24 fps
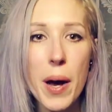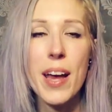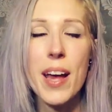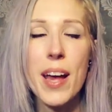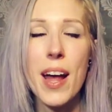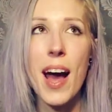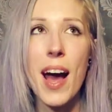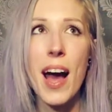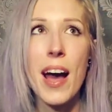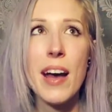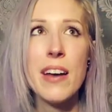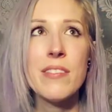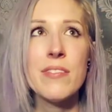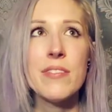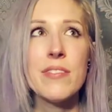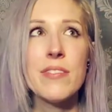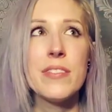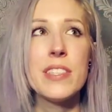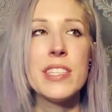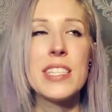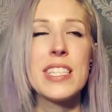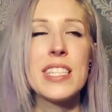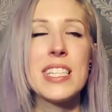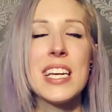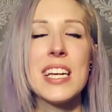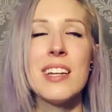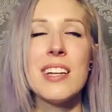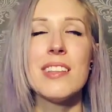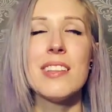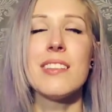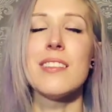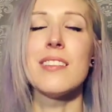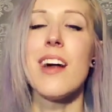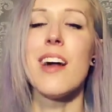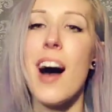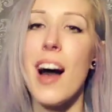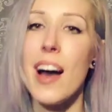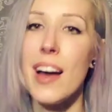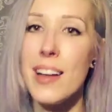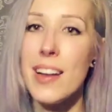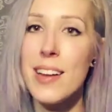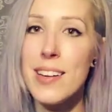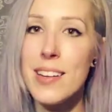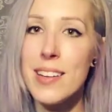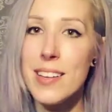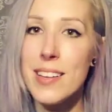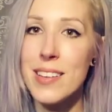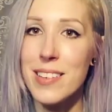but I've seen a
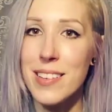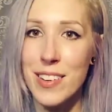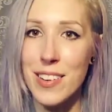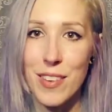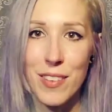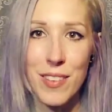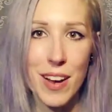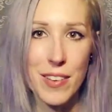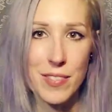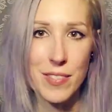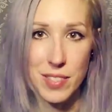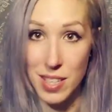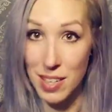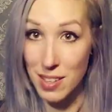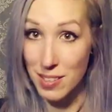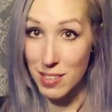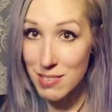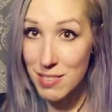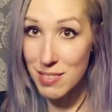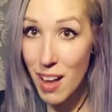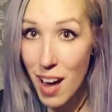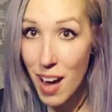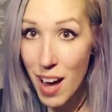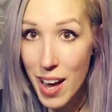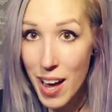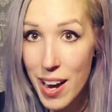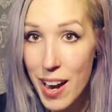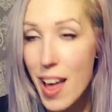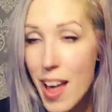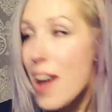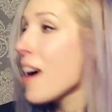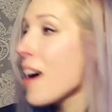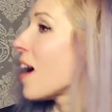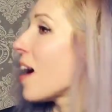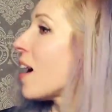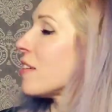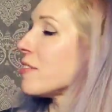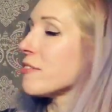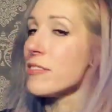lot. I've seen a lot.